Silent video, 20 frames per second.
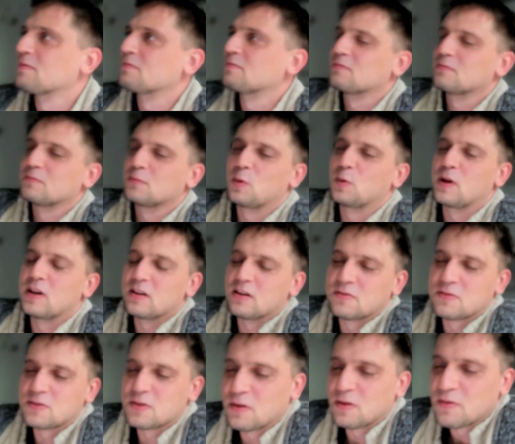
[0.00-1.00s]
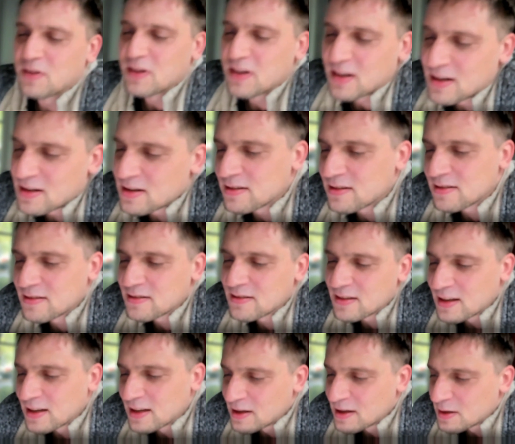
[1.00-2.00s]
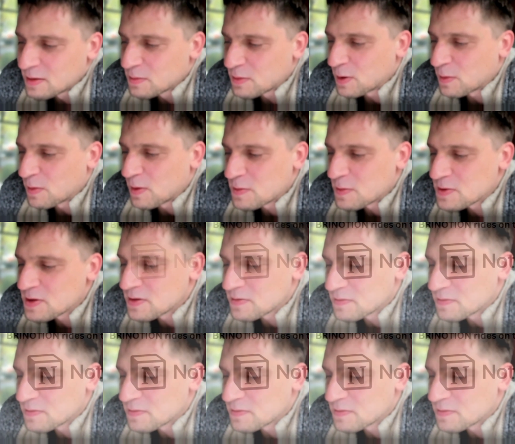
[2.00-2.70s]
way of solving problems.